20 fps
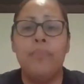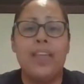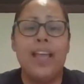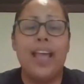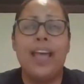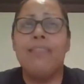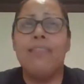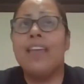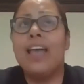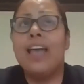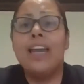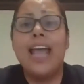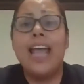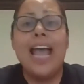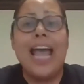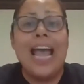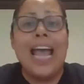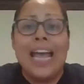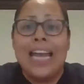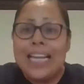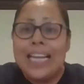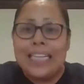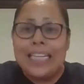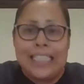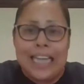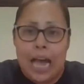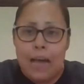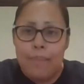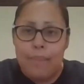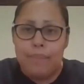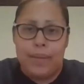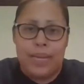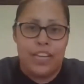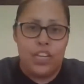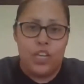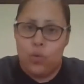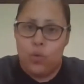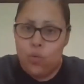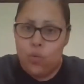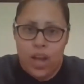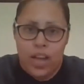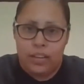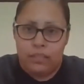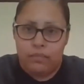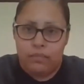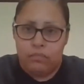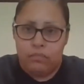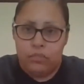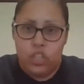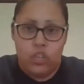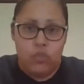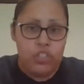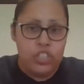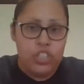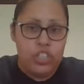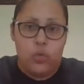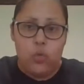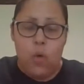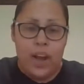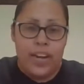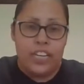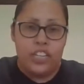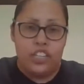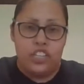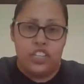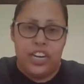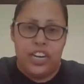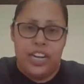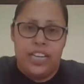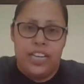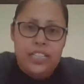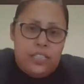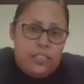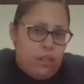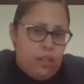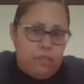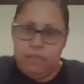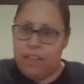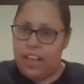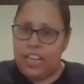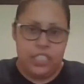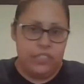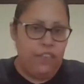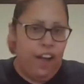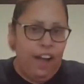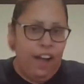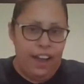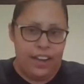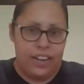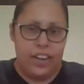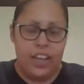And then any topping you want. Do you just want it cheese? That's fine.